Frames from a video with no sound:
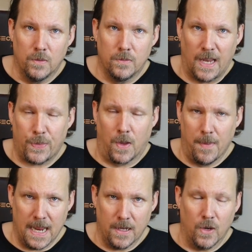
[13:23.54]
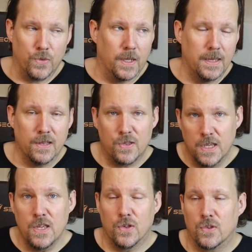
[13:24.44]
death commandos and then
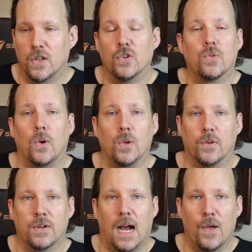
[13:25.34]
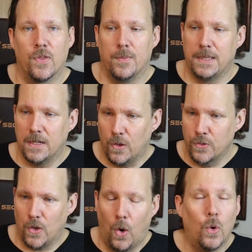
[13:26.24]
seizes control of Gotham and then
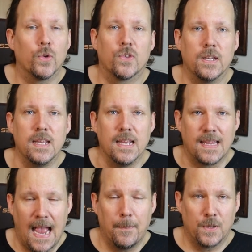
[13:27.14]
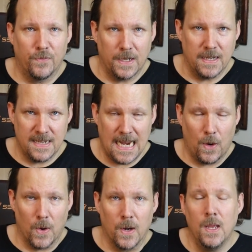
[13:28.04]
holds a whole city captive and in
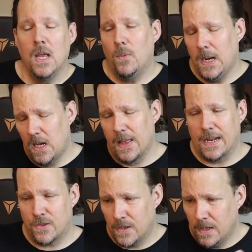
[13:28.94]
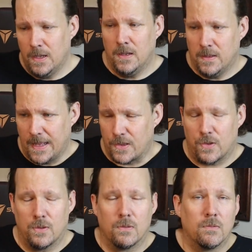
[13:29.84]
terror. Well, that's
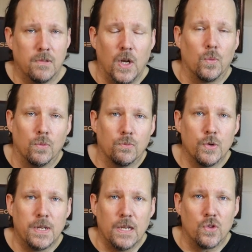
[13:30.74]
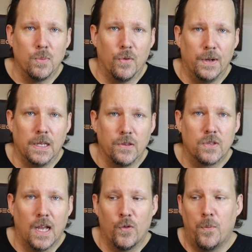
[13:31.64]
routine supervillain
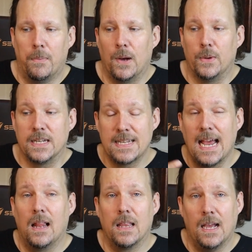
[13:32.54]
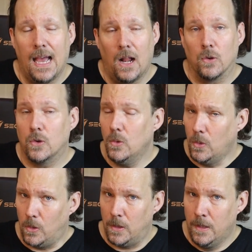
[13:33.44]
stuff. But when Talia al
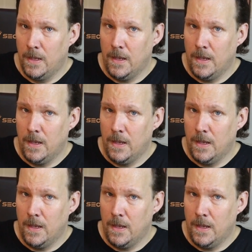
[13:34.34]
Ghul